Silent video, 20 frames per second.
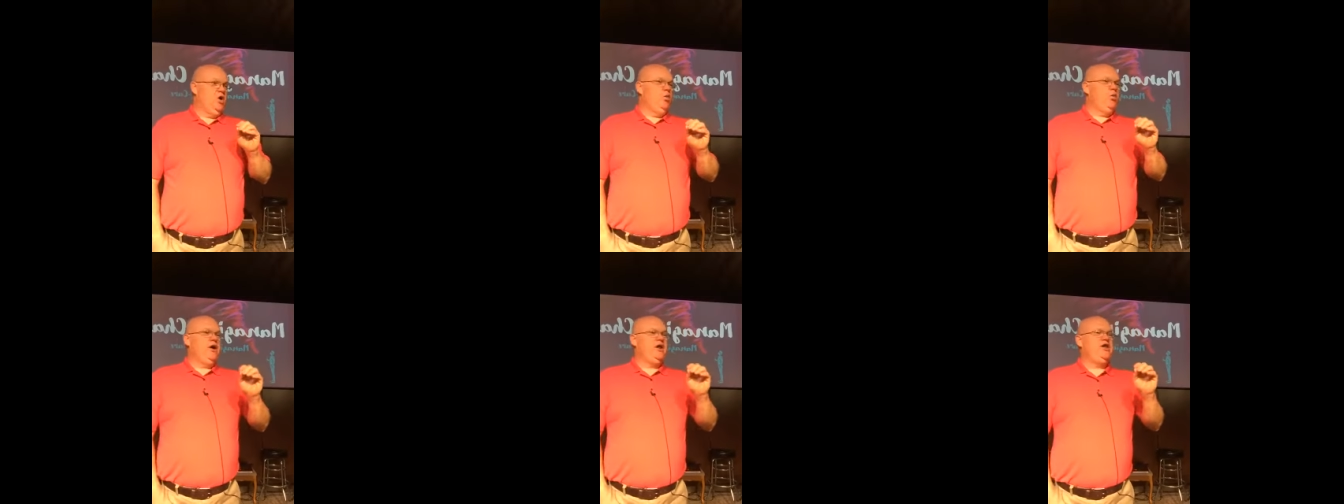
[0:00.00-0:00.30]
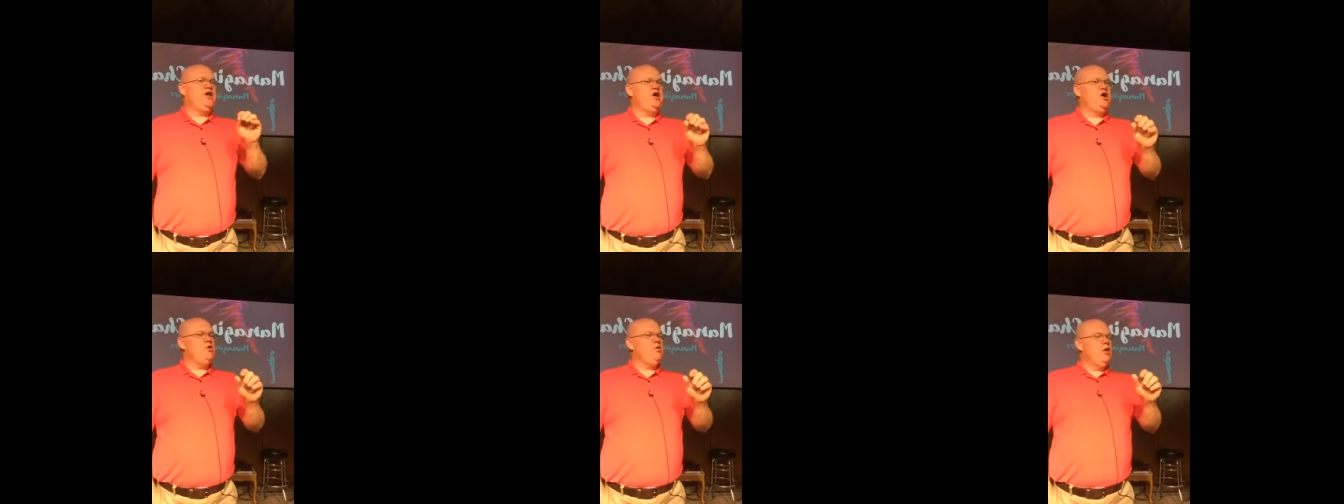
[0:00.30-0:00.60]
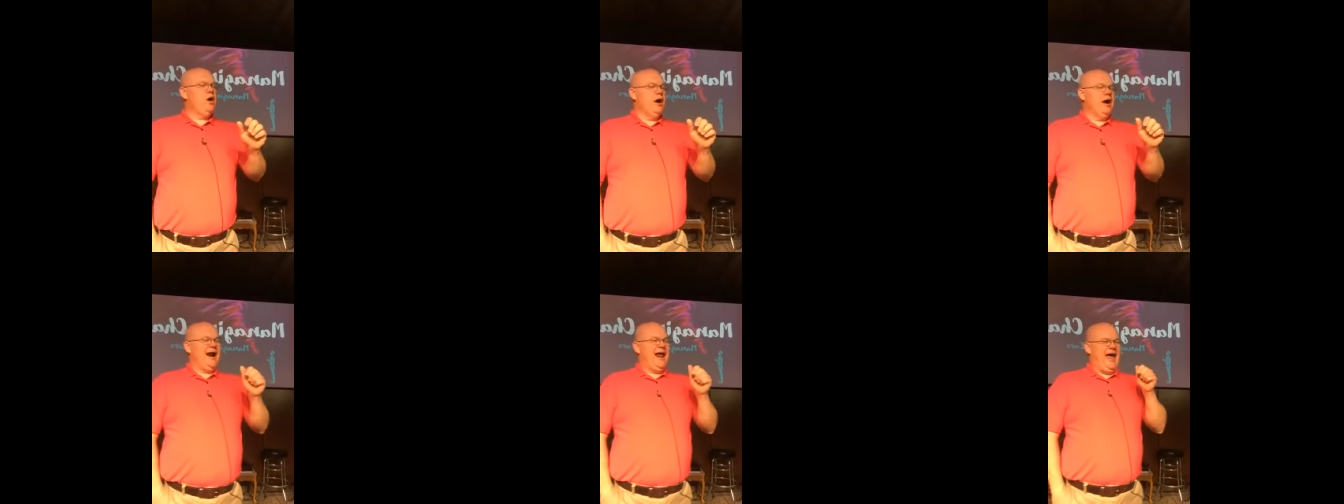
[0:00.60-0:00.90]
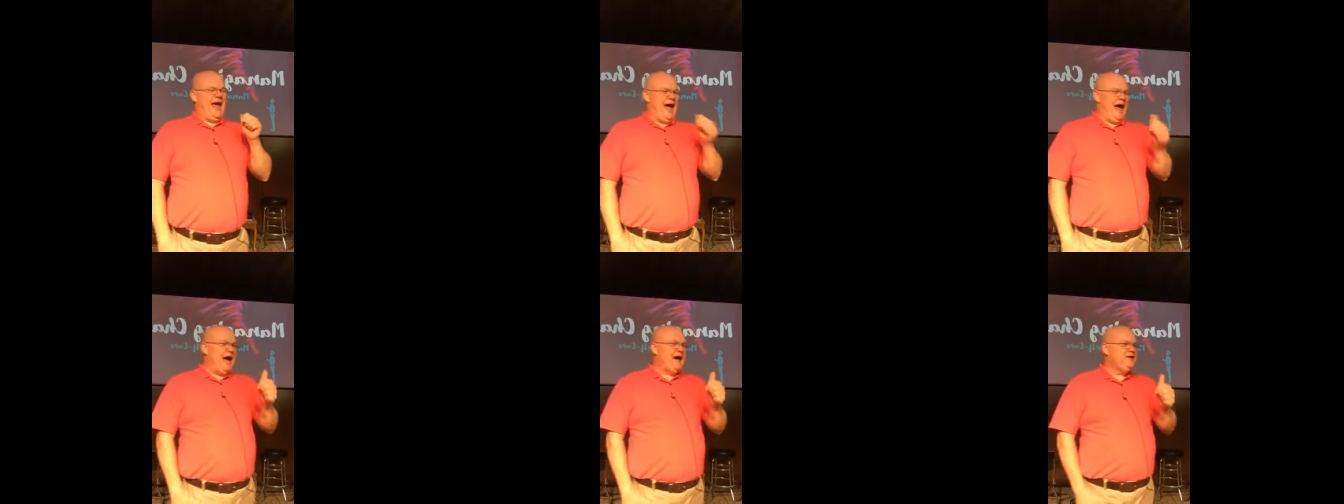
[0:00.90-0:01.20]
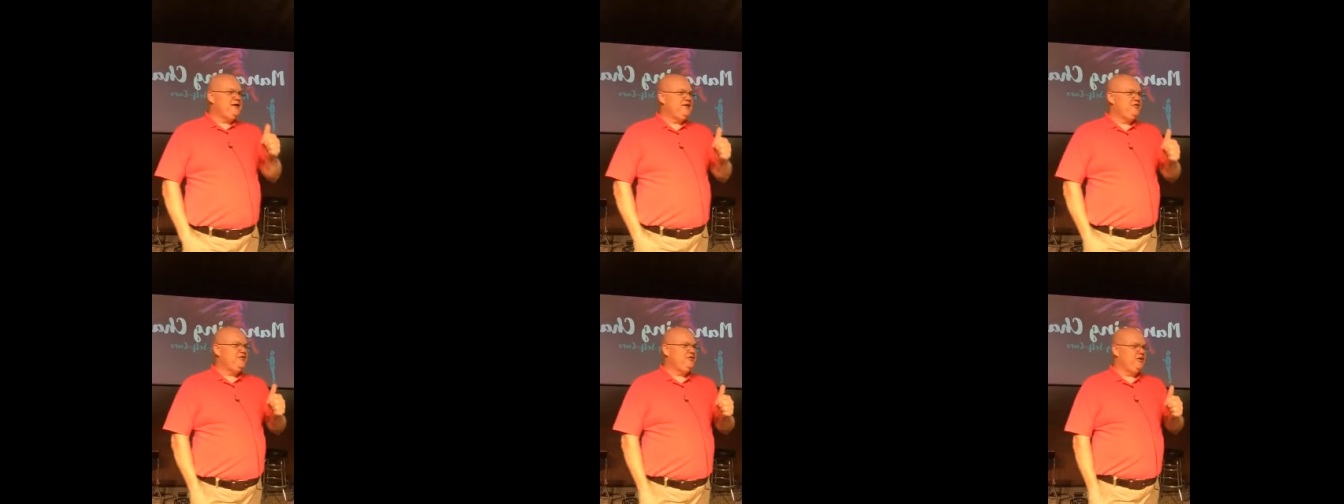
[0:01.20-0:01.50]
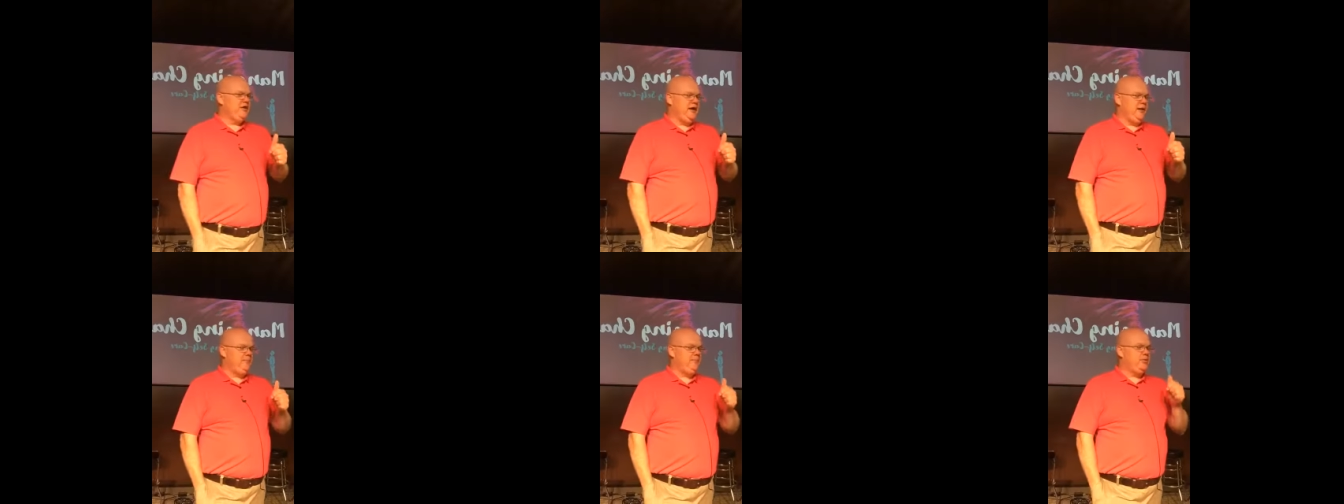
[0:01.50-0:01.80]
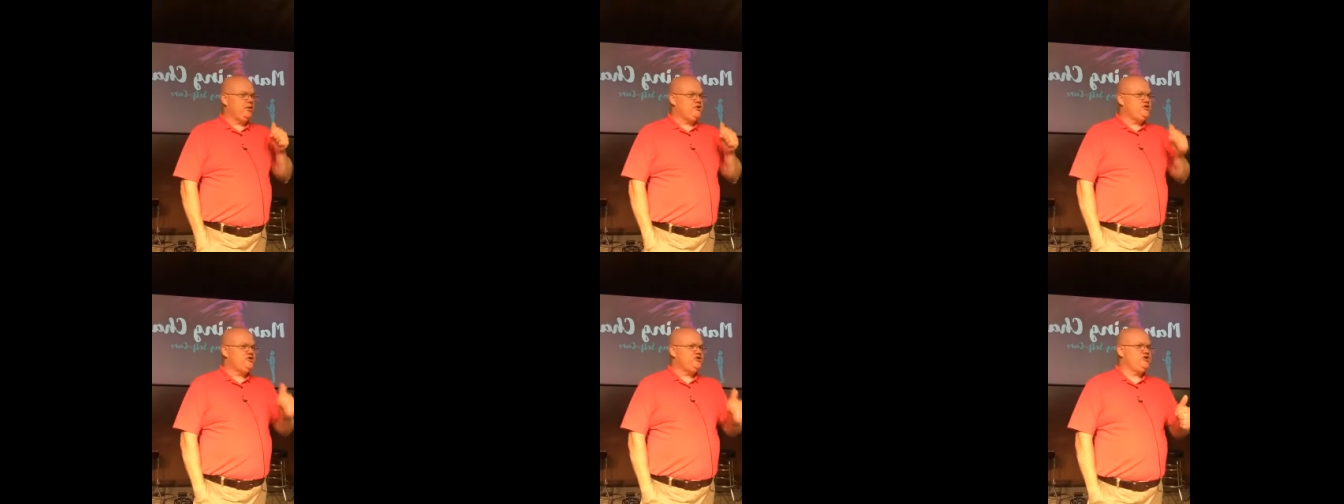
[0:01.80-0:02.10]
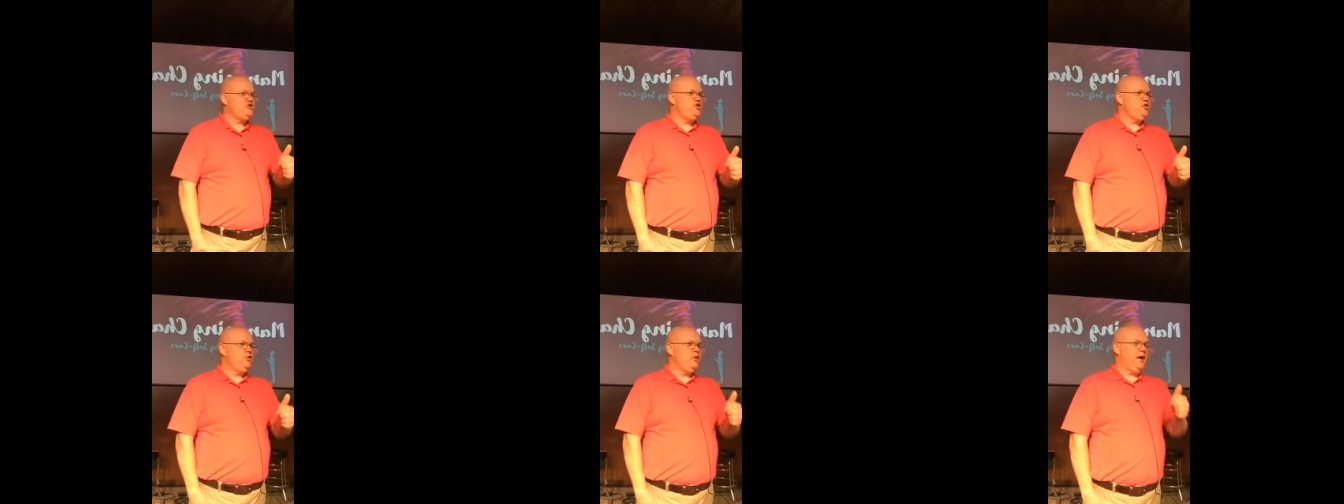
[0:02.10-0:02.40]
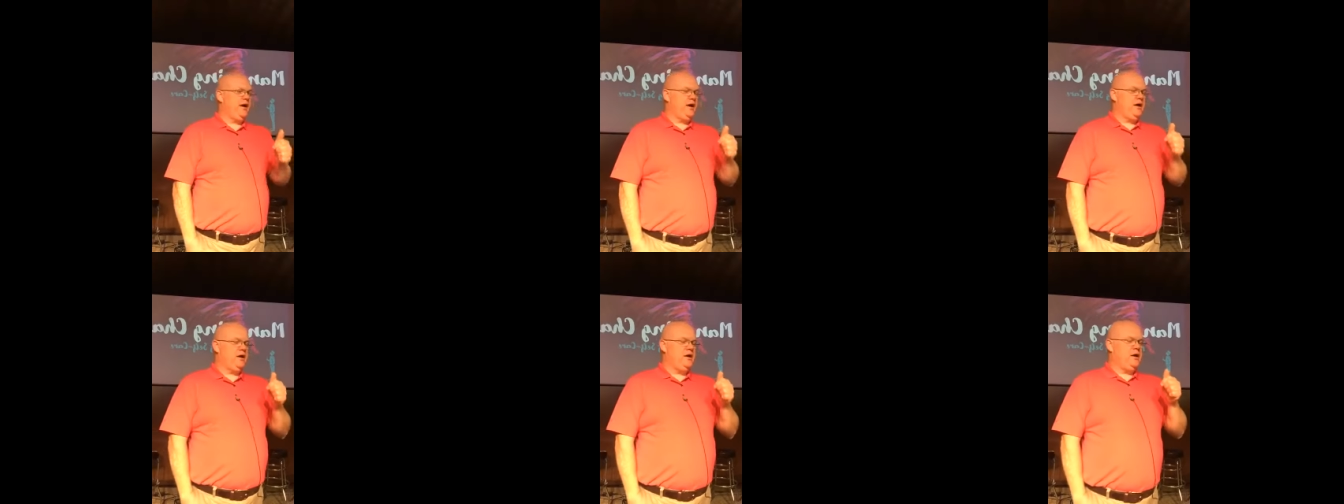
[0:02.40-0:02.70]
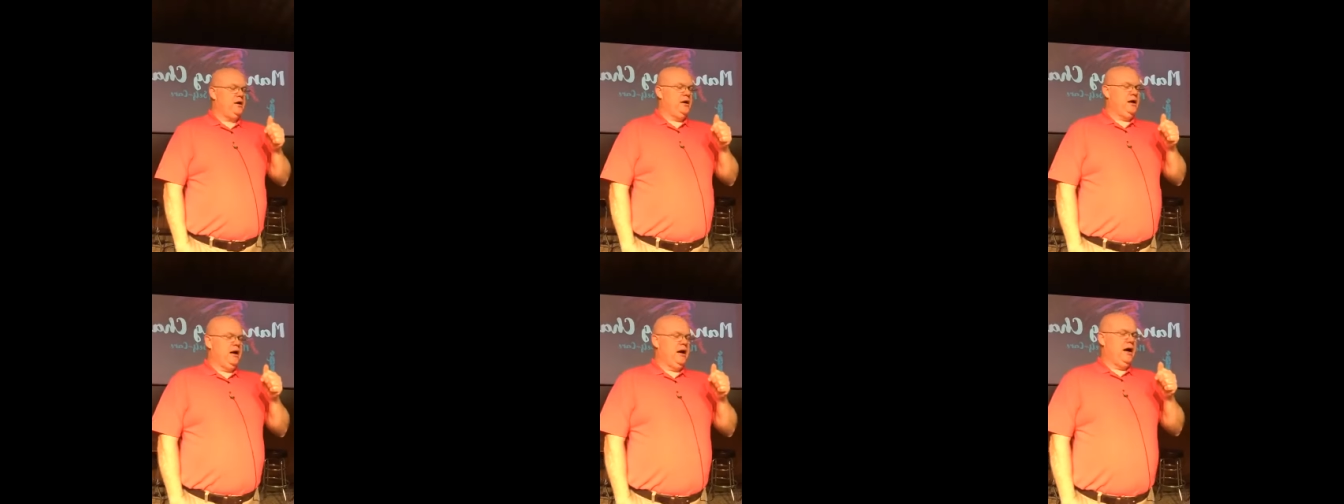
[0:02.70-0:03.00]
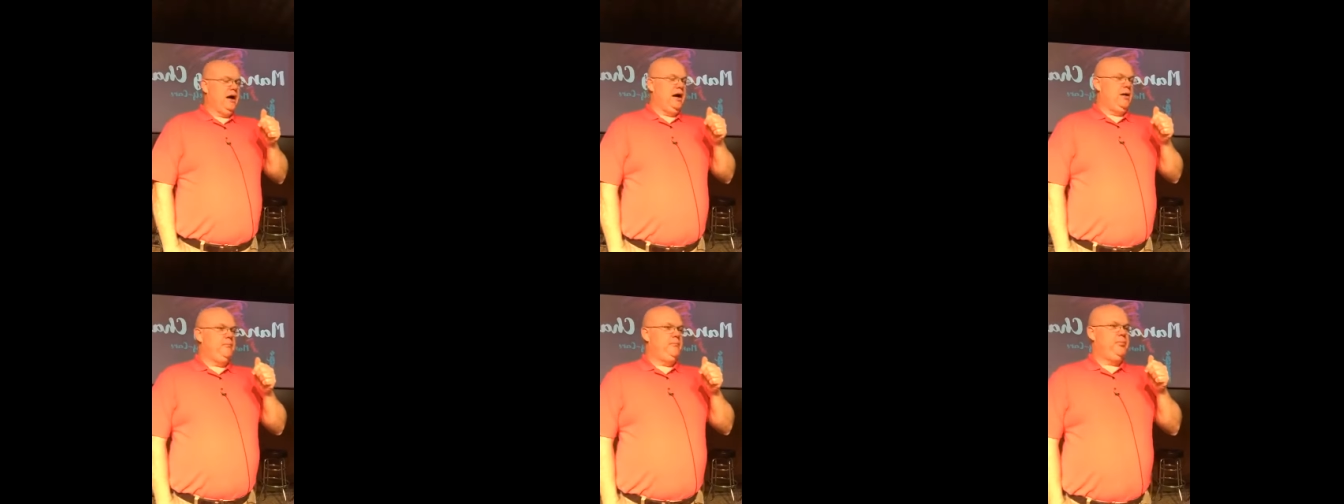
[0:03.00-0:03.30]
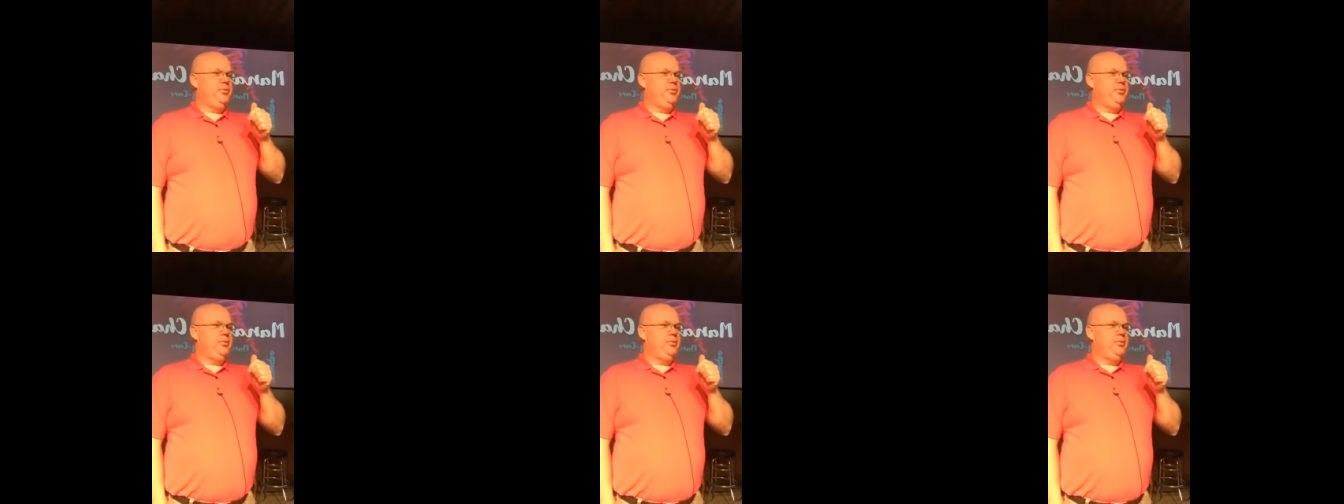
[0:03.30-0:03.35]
when you are actively pursuing uh,